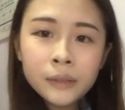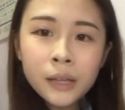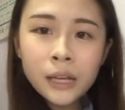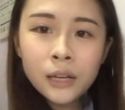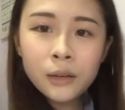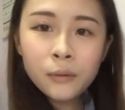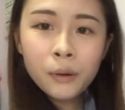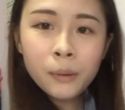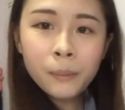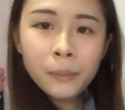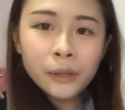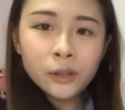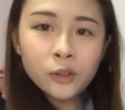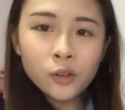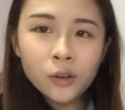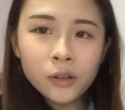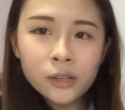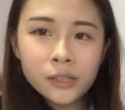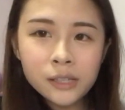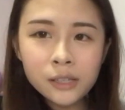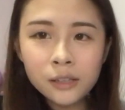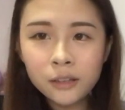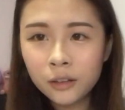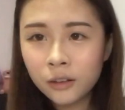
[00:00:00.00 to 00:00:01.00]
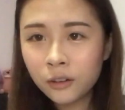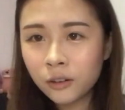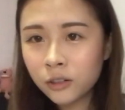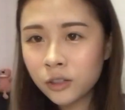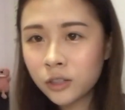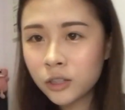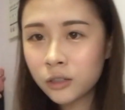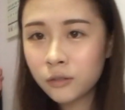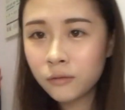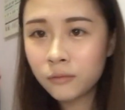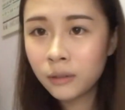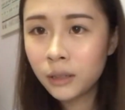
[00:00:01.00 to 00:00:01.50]
Anyway, my dog is here.
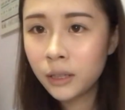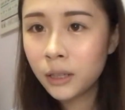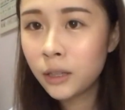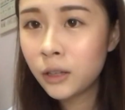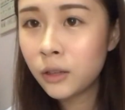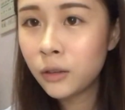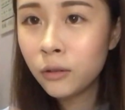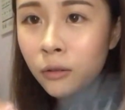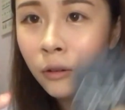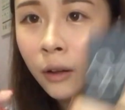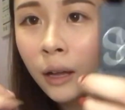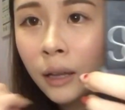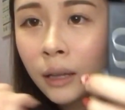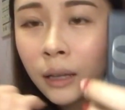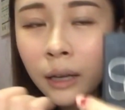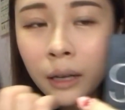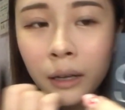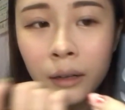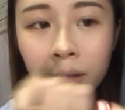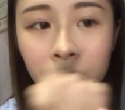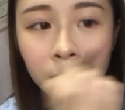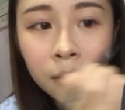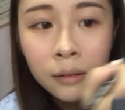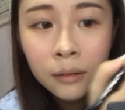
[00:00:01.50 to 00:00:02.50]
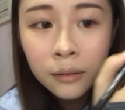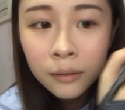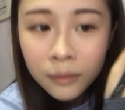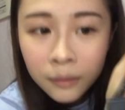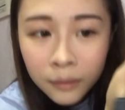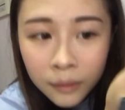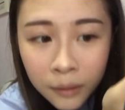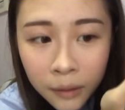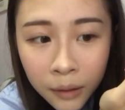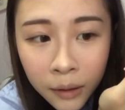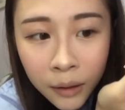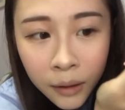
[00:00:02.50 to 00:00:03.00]
She's really cute. I like her.
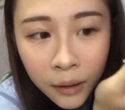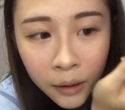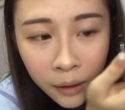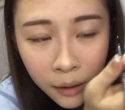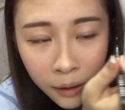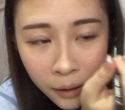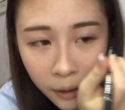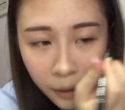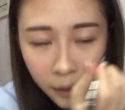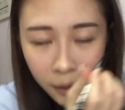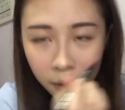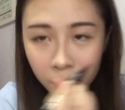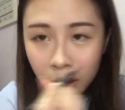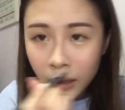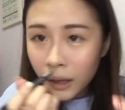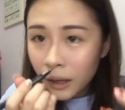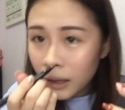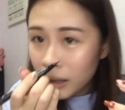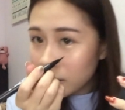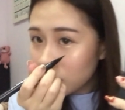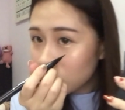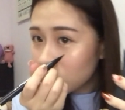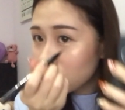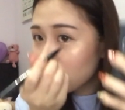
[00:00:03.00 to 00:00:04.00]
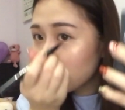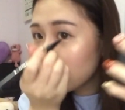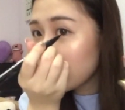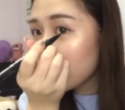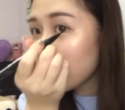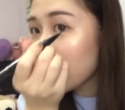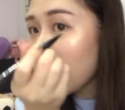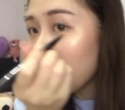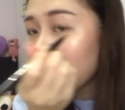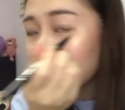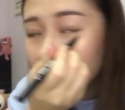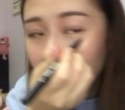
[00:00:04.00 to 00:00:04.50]
And then do
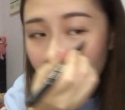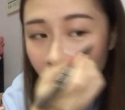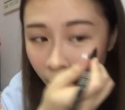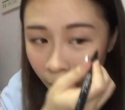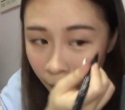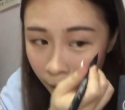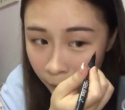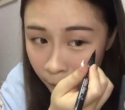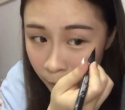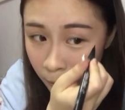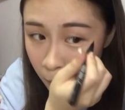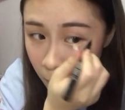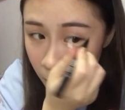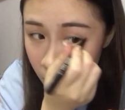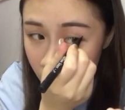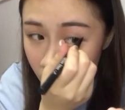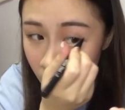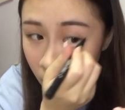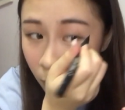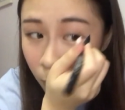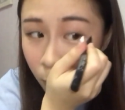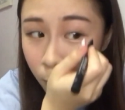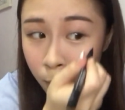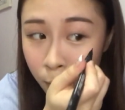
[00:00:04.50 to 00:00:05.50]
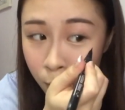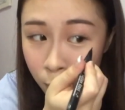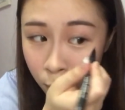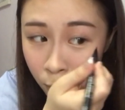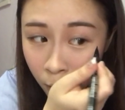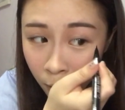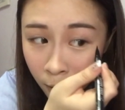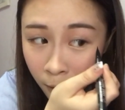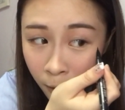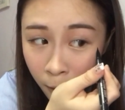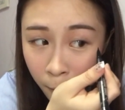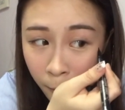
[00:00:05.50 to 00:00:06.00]
the other eye, which I always
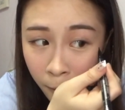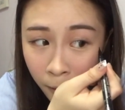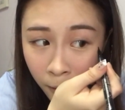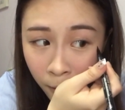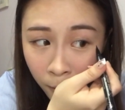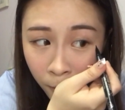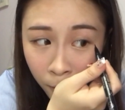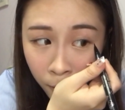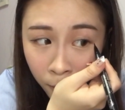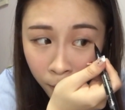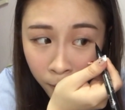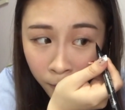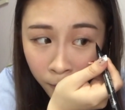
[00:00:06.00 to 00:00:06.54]
struggle with.